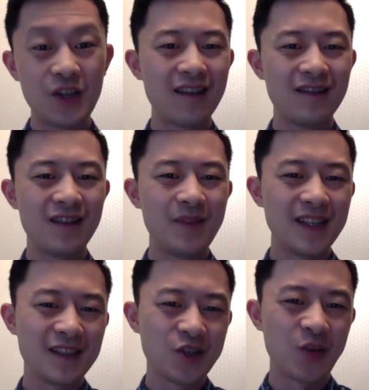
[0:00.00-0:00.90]
The biggest
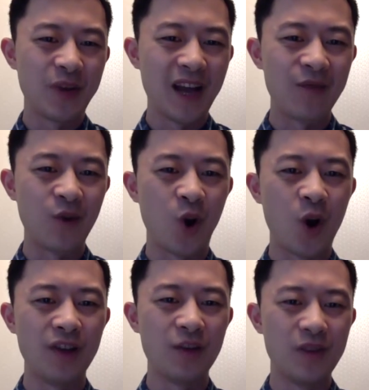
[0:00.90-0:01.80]
concern we have
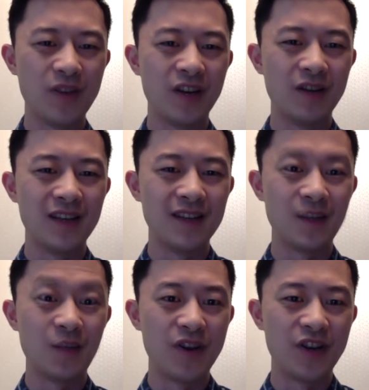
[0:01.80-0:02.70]
regarding the window is the
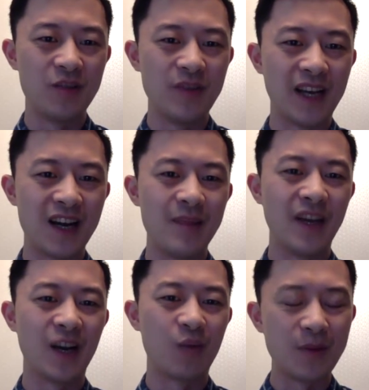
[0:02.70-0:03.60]
window
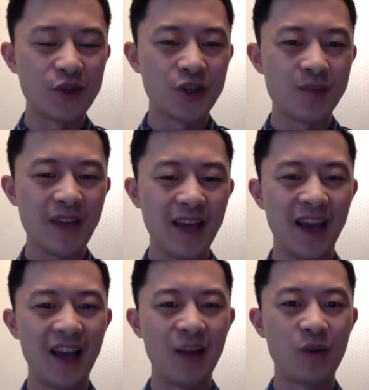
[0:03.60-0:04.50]
becoming a rupture,
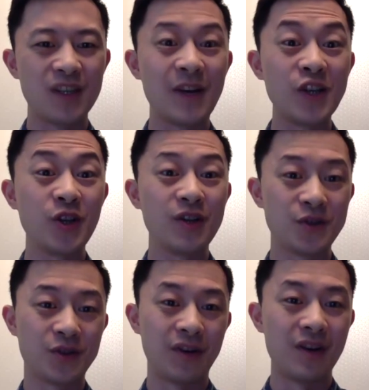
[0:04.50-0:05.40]
and we're especially
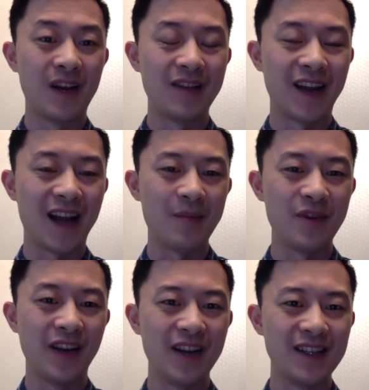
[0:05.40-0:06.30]
concerned about that
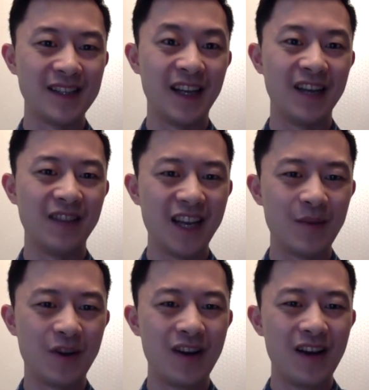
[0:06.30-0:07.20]
happening in the setting of
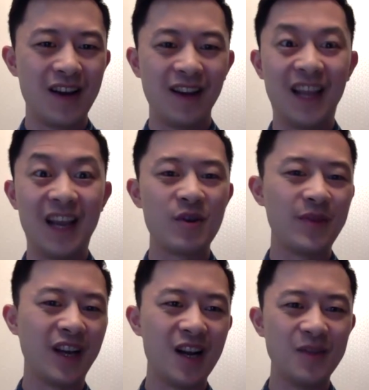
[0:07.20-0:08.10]
labor. Labor
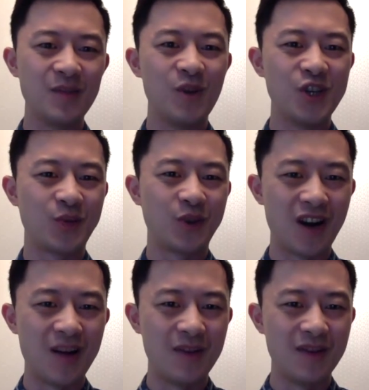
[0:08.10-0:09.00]
becomes much more
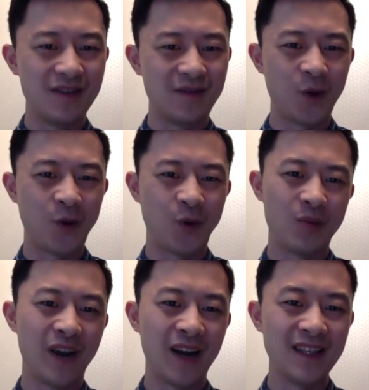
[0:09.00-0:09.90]
common the further
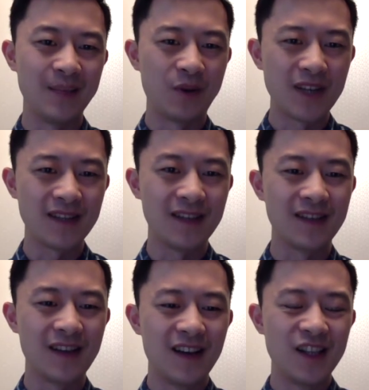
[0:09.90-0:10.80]
pregnancy progresses,
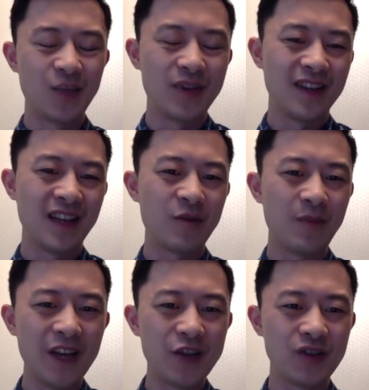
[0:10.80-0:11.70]
so we think that for
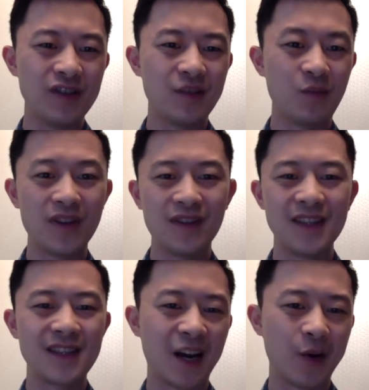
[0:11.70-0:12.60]
patients with
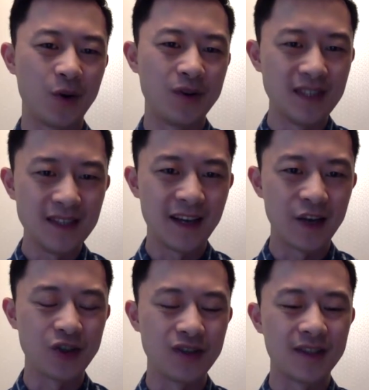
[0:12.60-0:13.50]
these higher order
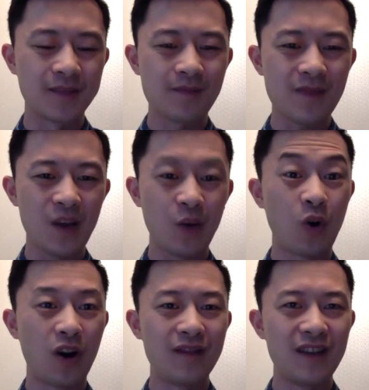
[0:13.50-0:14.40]
C-sections,
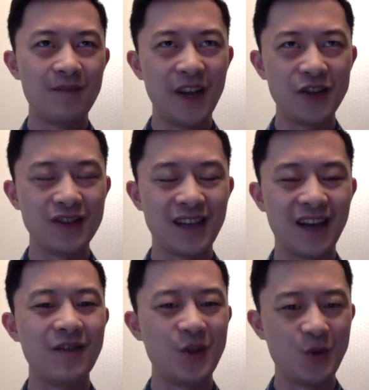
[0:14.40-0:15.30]
or if patients
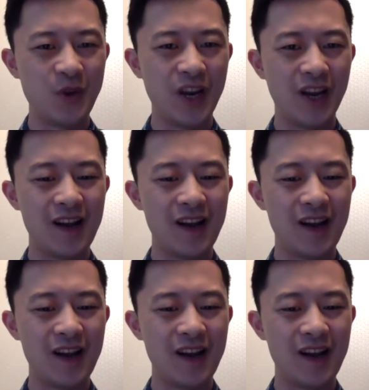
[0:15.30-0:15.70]
have 3